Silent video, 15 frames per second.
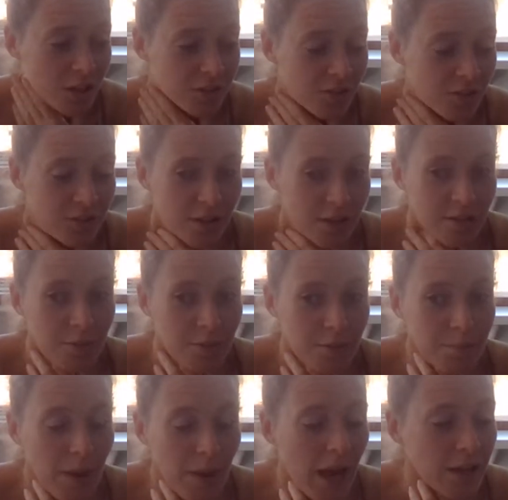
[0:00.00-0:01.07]
the digestive
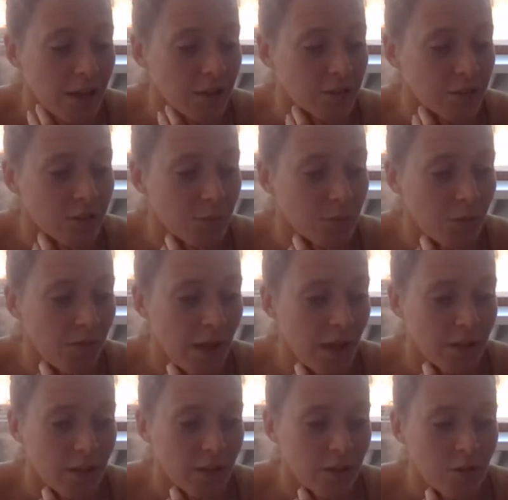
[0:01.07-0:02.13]
system back
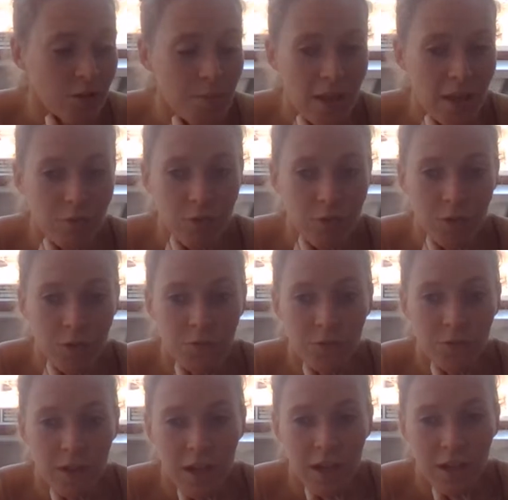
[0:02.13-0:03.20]
to make
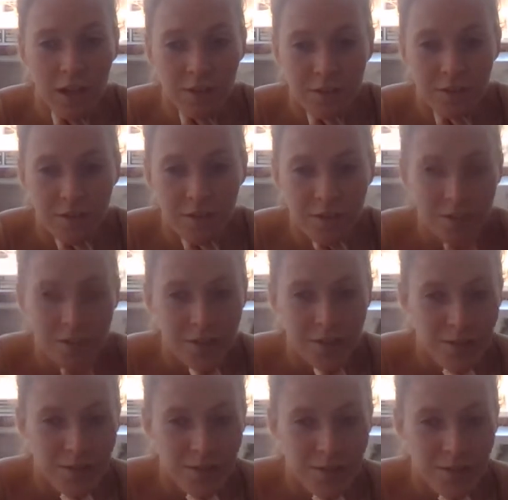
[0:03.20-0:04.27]
room for the
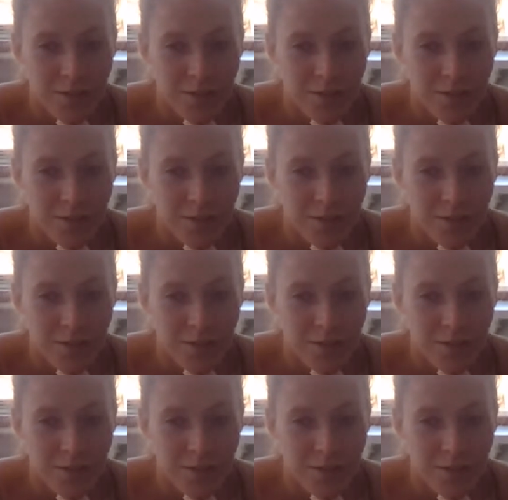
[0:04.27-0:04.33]
lungs.